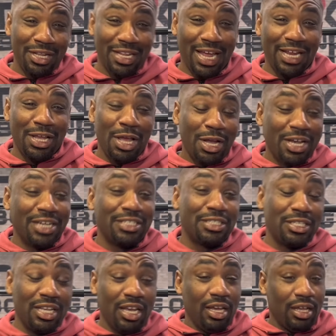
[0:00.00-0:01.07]
Like, because
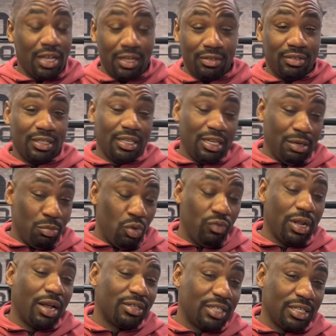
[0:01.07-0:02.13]
he moved
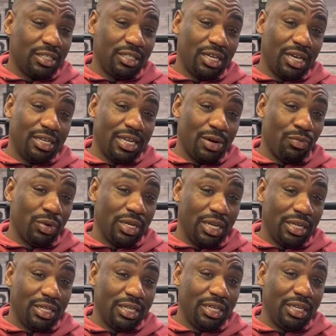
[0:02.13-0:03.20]
down 68, that one,
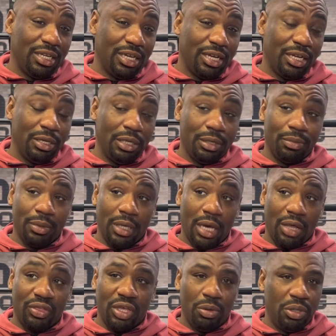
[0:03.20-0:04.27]
and then
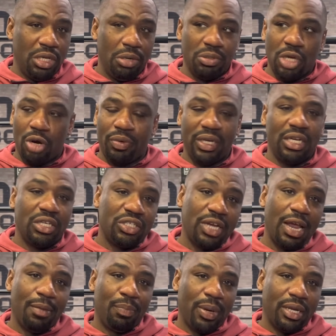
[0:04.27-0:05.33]
he was already the
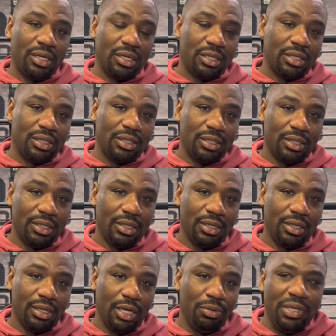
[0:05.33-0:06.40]
champ at,
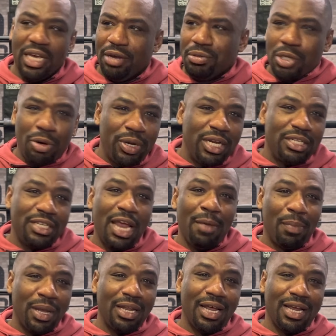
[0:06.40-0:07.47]
he was already the champ
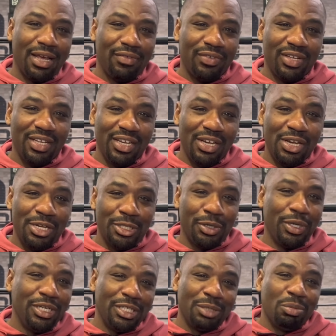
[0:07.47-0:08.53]
at light heavy. Yes. So
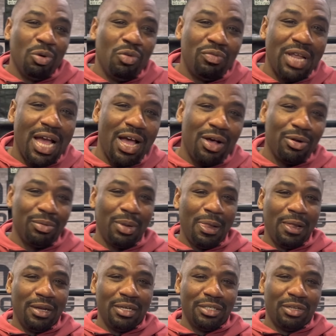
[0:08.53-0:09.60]
he just moved down
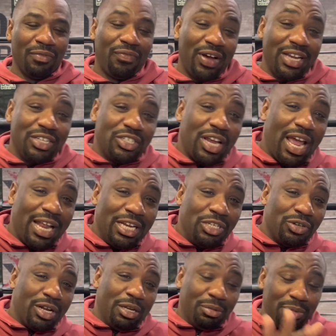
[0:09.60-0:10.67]
to fight Chad. He
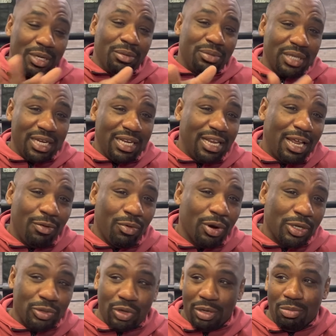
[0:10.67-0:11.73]
tried to, you know what I'm saying? It ain't work,
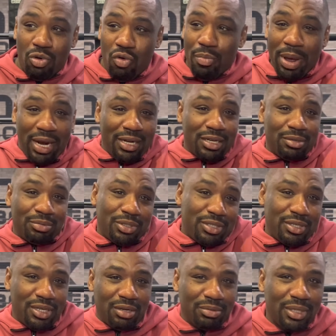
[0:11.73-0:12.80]
so he moved back up to, you
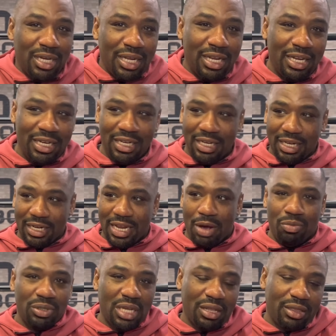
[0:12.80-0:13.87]
know what I'm saying? And
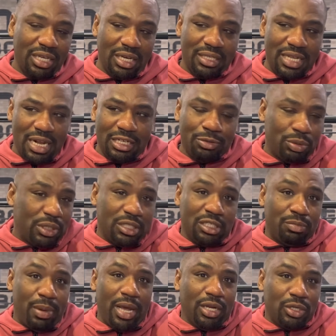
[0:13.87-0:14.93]
I think Adonis was his
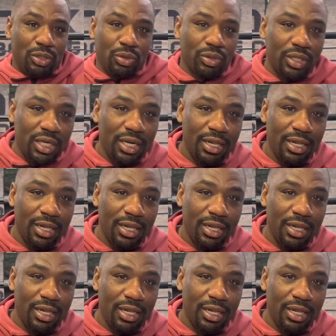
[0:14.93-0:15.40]
mandatory.